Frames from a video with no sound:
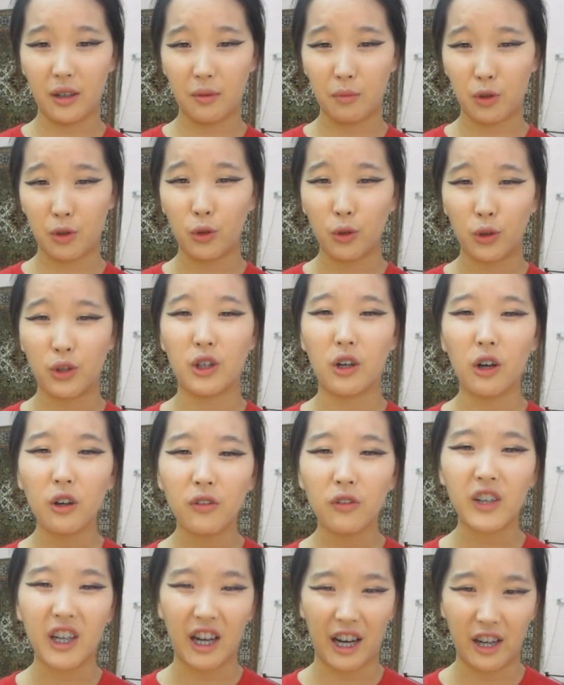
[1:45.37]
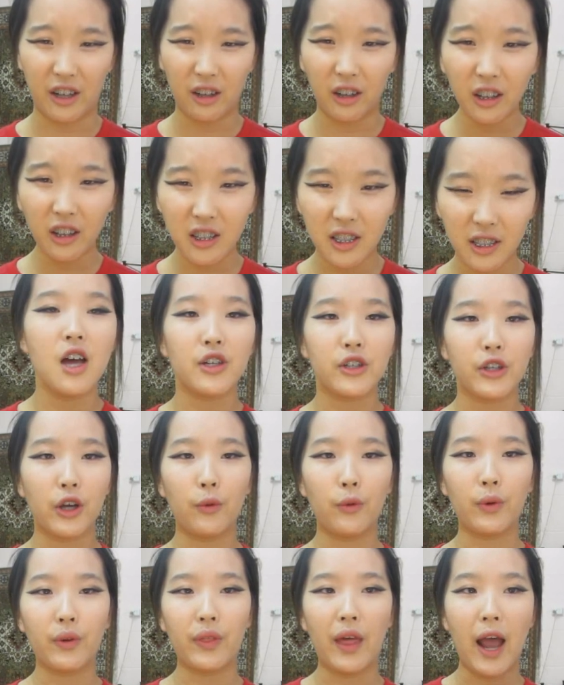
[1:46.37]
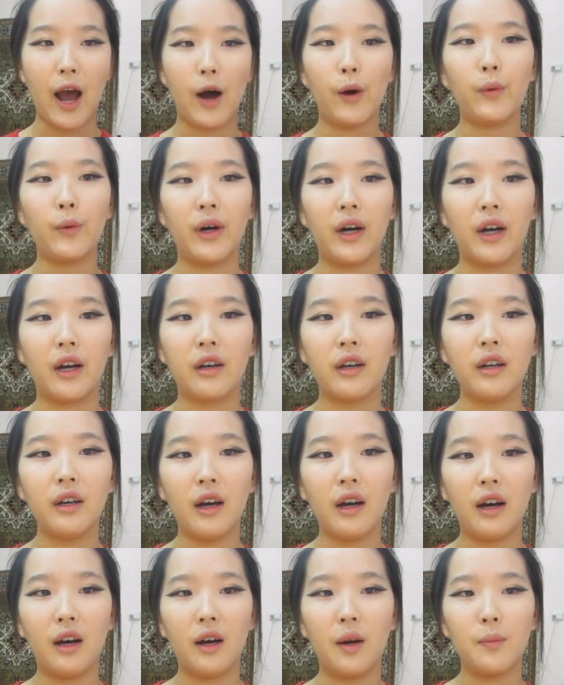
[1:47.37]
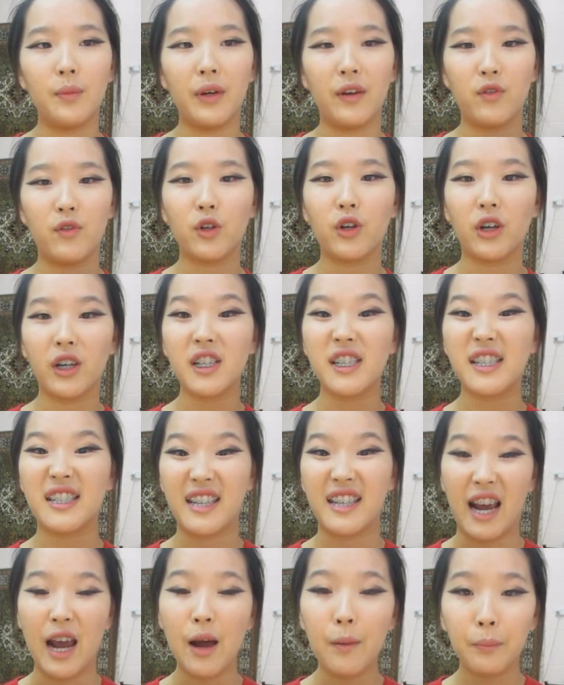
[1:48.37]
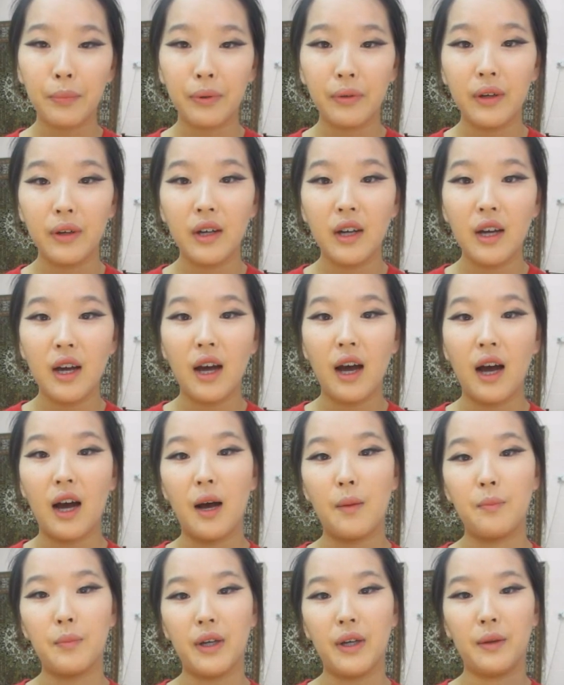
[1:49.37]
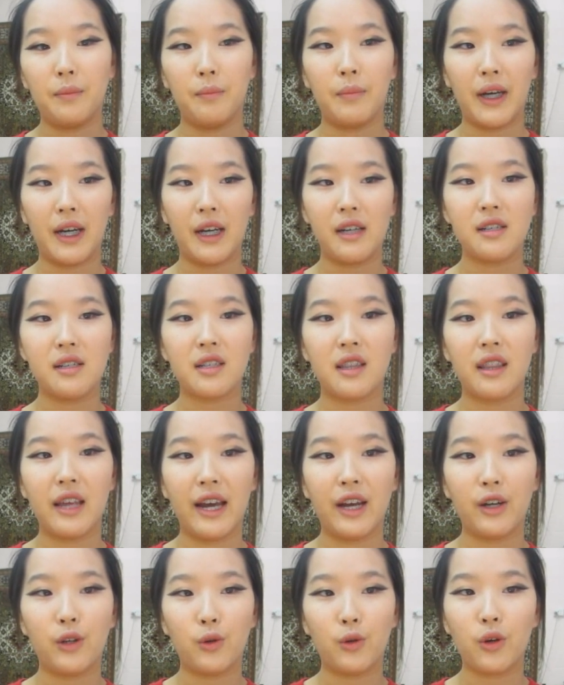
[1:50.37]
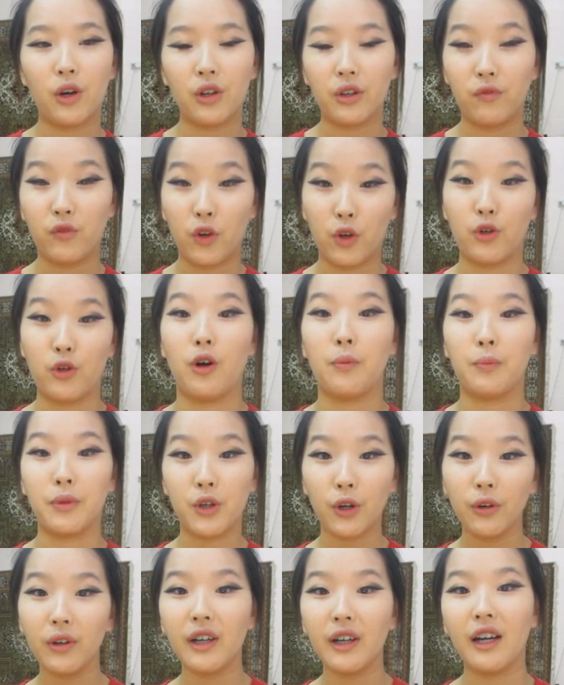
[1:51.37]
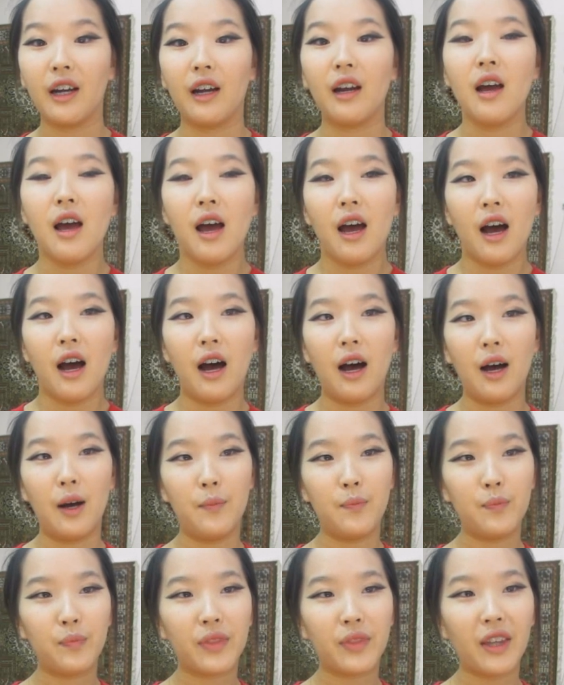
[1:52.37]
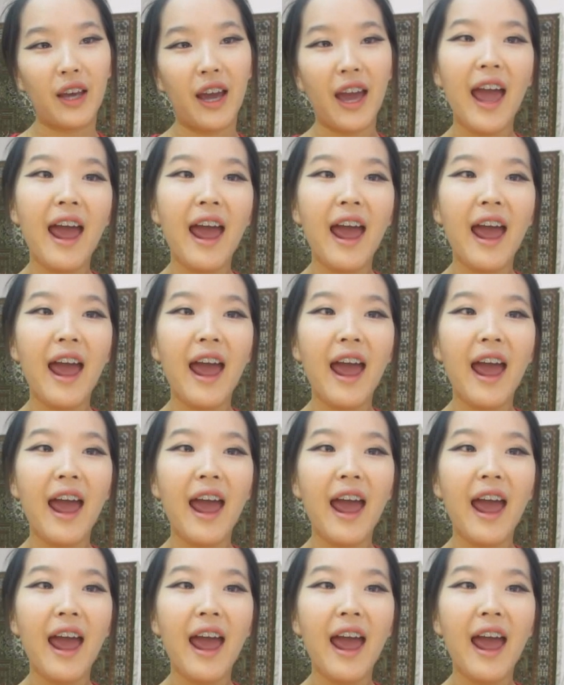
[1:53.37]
caused a lot of chaos. So with our one, if you got a stamp, it means that you got the photo opportunity. And